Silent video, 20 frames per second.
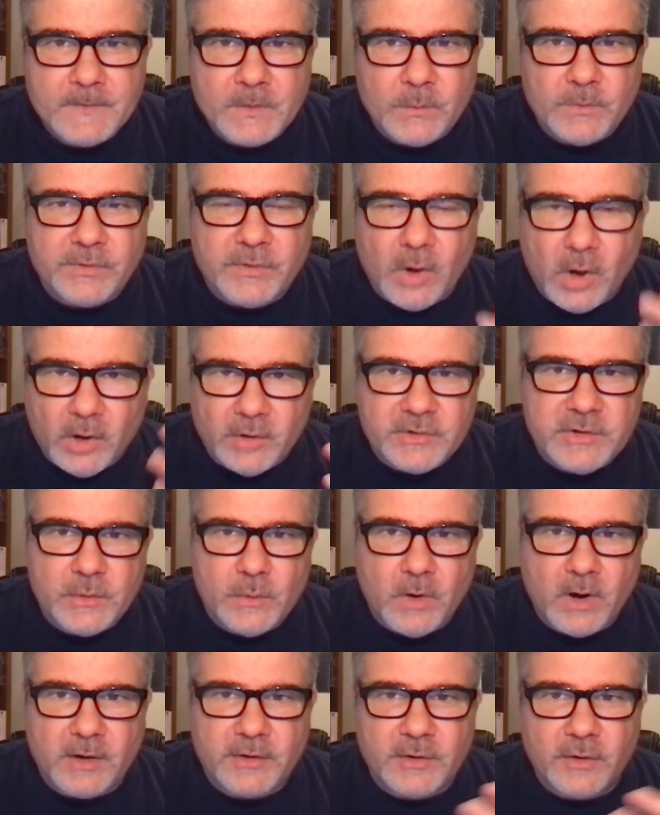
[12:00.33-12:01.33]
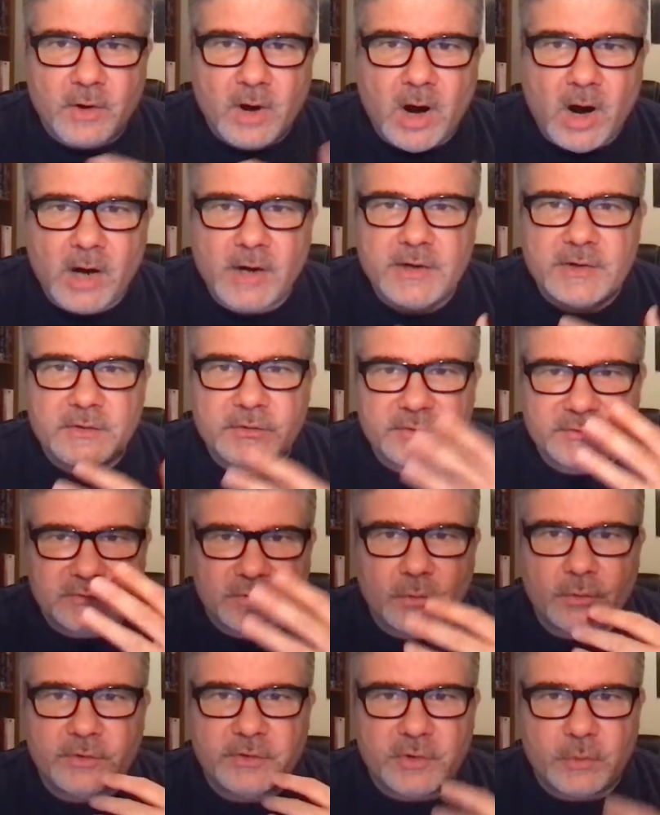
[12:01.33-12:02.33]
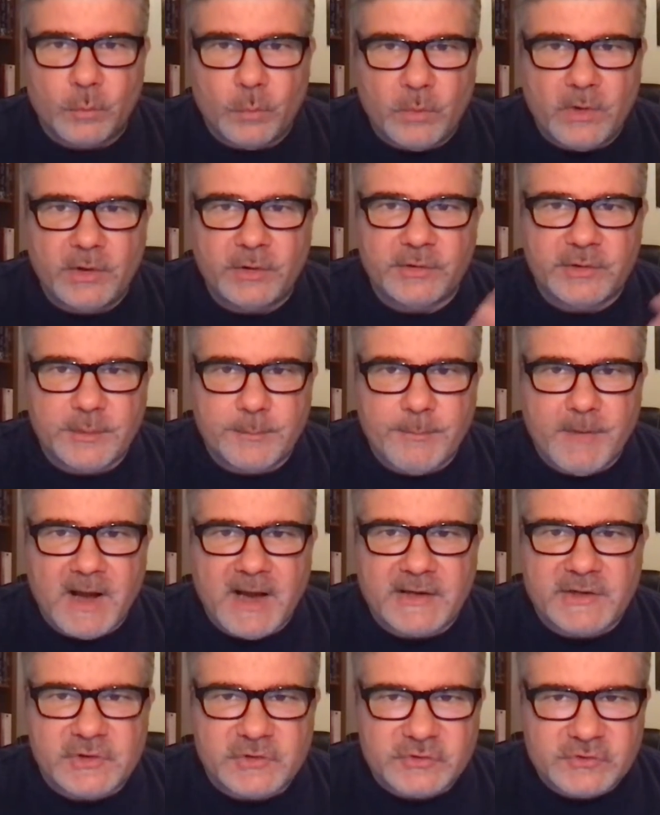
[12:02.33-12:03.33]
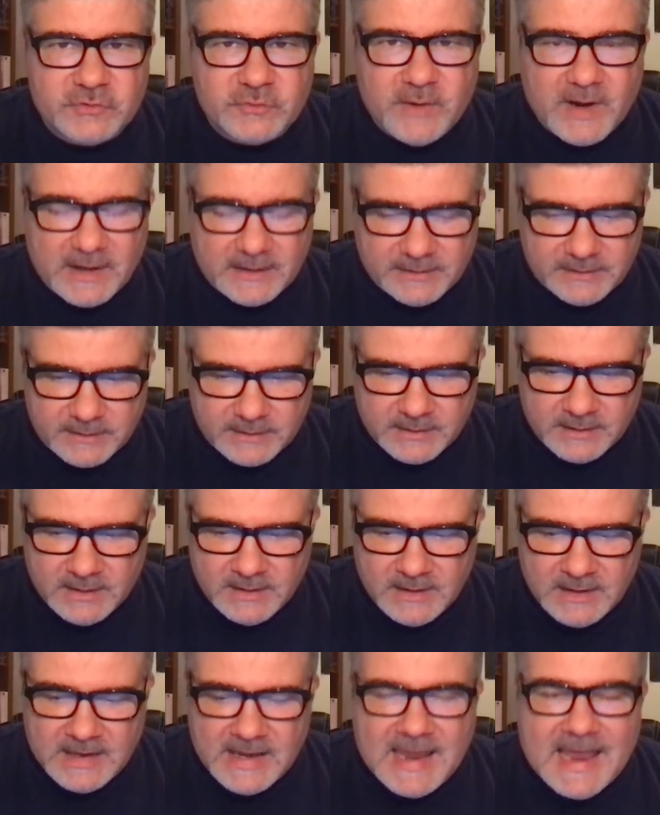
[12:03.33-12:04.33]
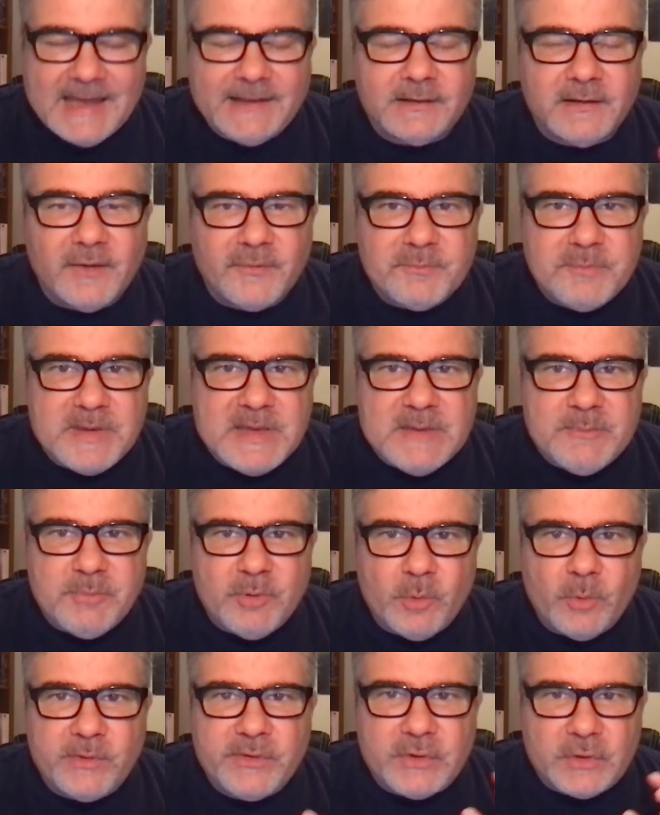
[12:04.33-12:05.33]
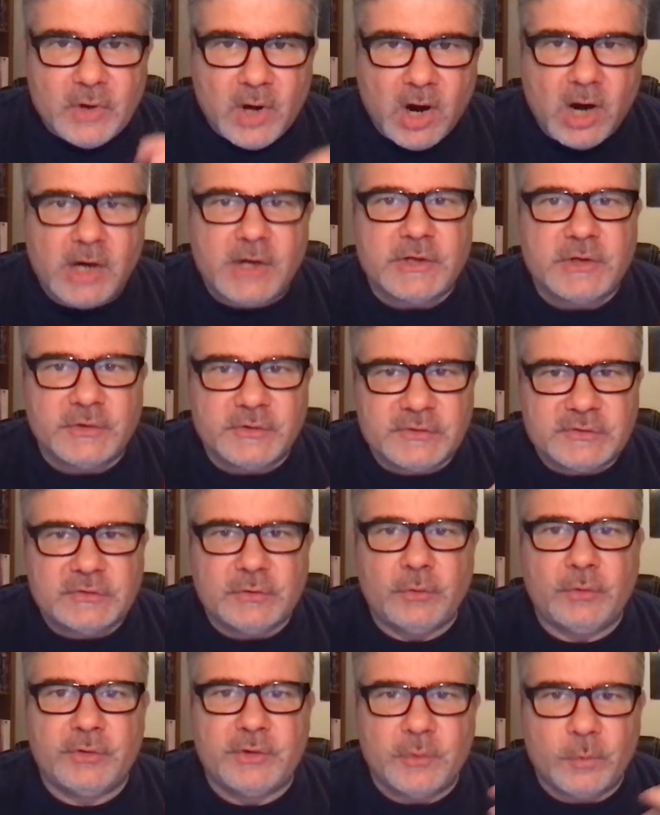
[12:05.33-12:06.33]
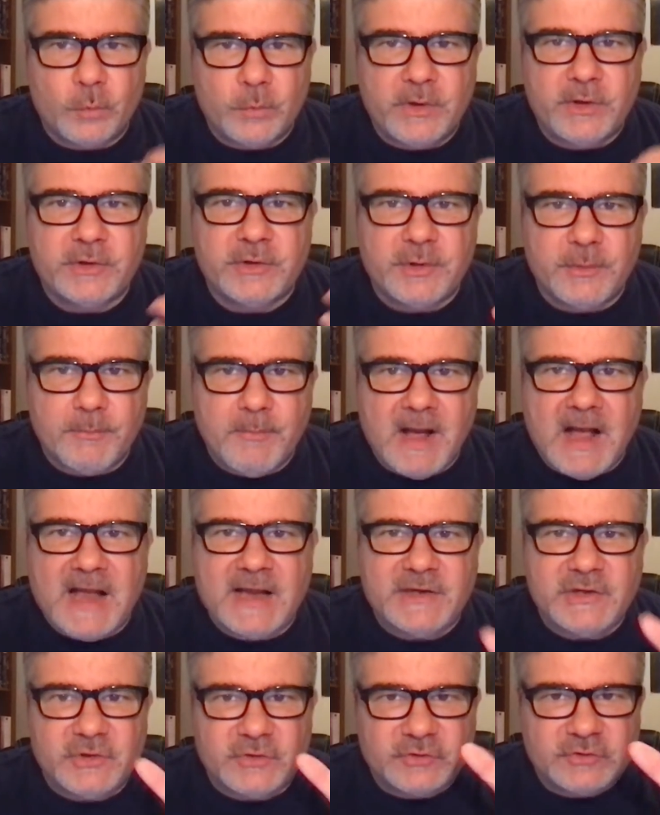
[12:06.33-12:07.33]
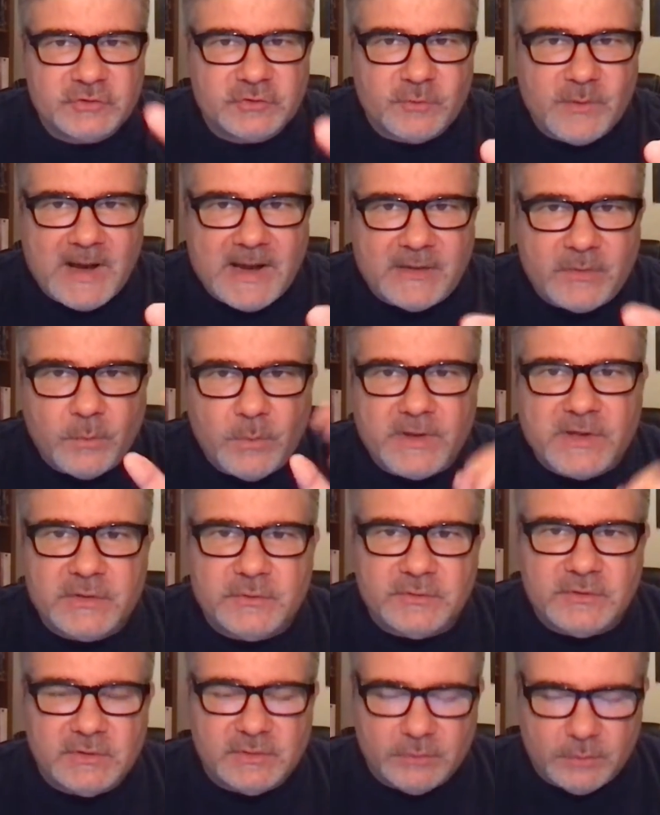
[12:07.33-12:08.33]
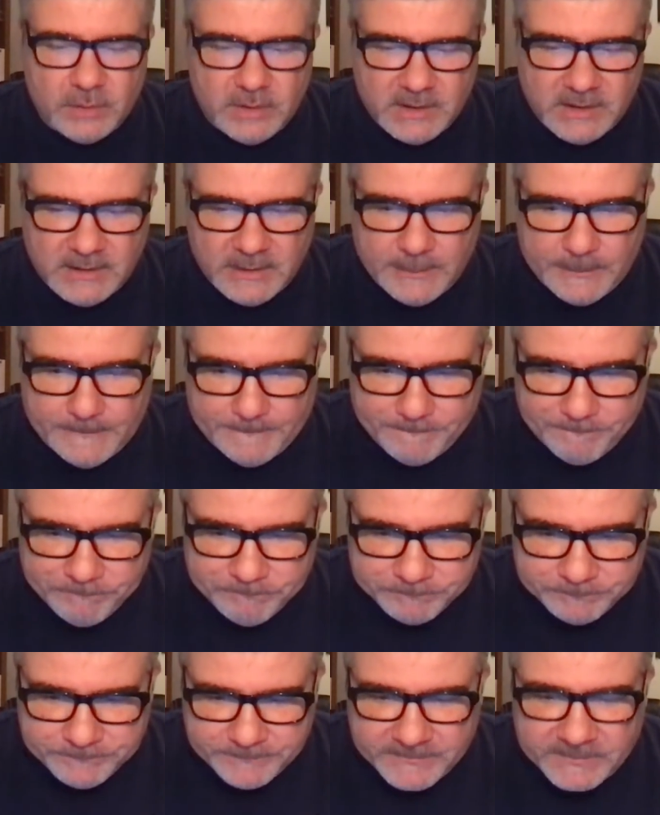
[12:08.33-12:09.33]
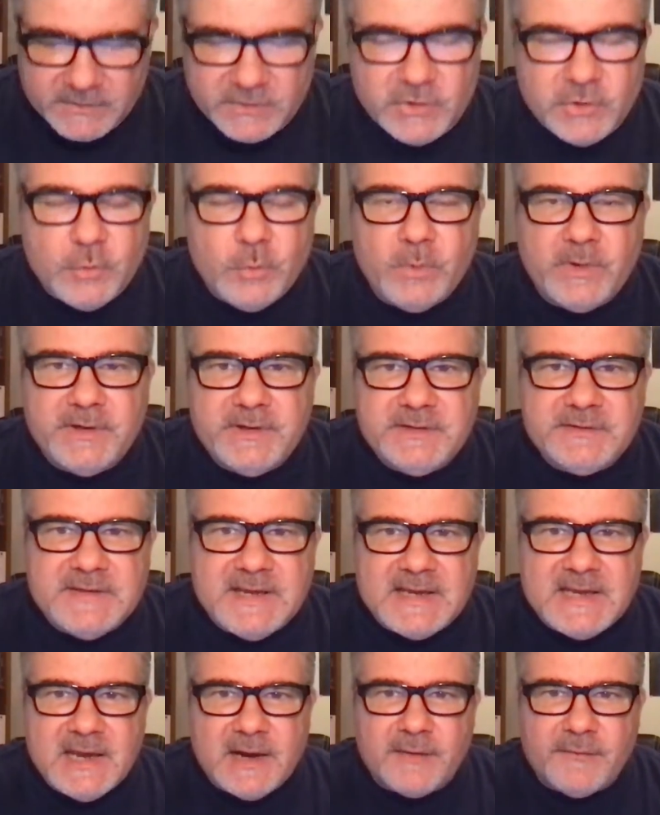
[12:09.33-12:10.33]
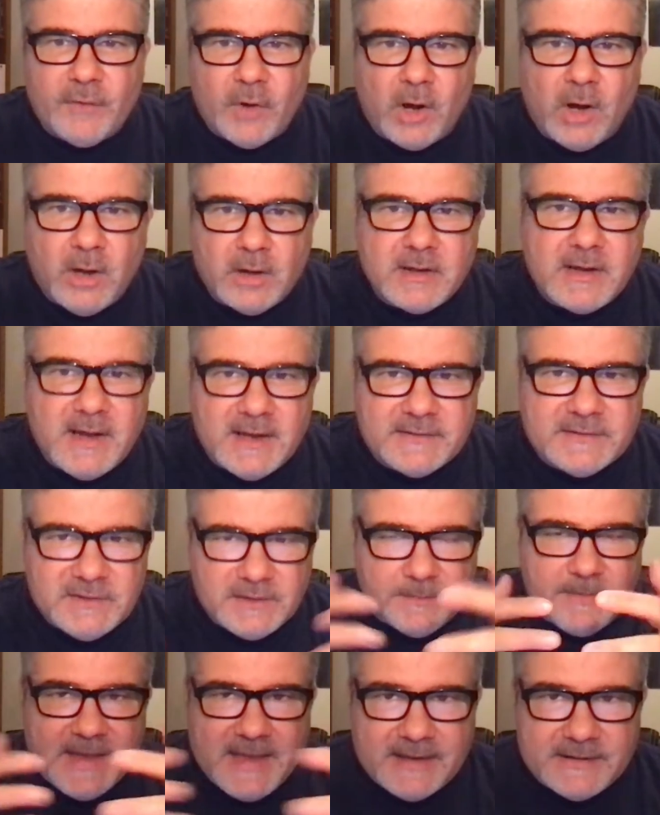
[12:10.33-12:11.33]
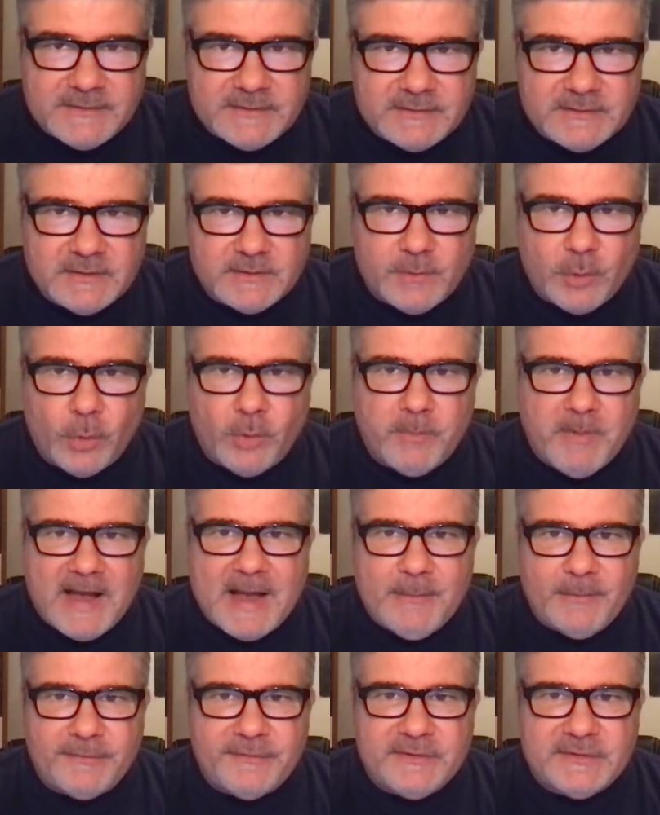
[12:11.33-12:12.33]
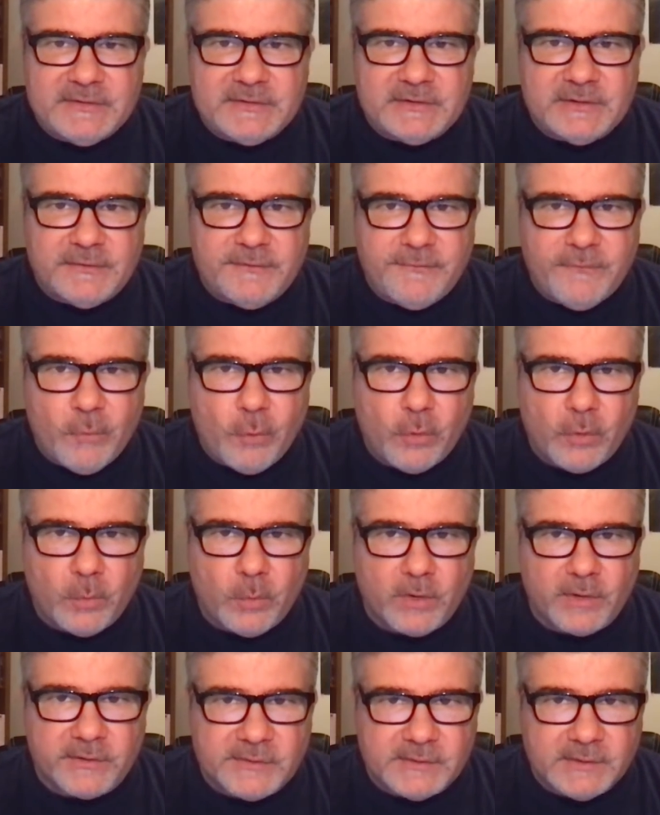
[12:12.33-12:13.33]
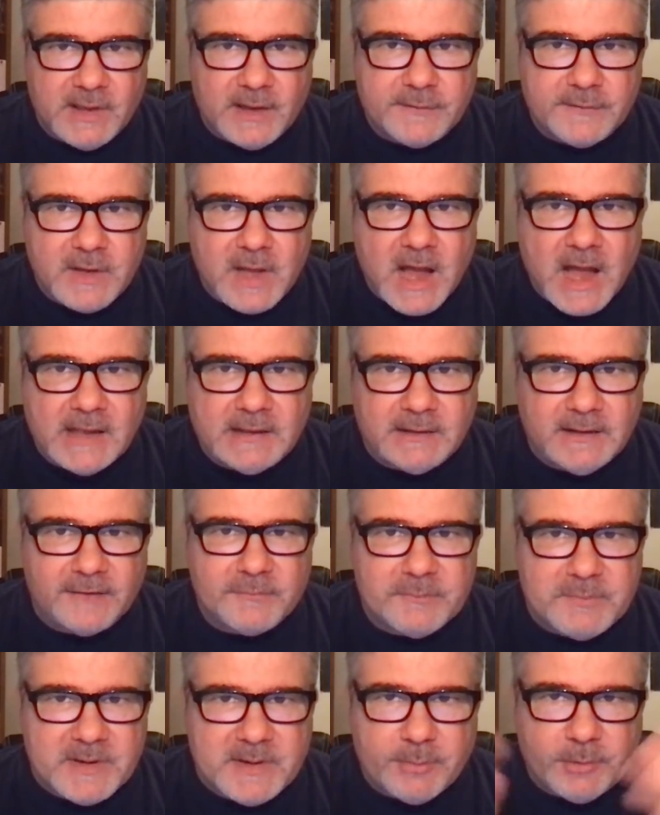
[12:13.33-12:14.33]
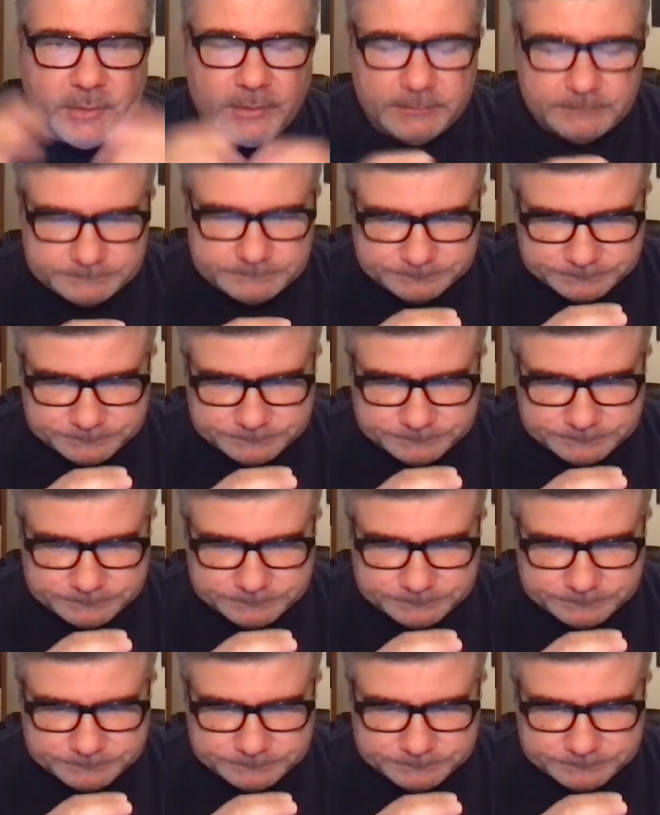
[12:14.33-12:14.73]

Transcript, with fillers: with all you are your heart, your soul, your will, your mind, your strength, and love people with your heart, your soul, your will, your mind, your strength, what you do, you would take care of all God's commands. The whole Bible fits into four words love God, love people.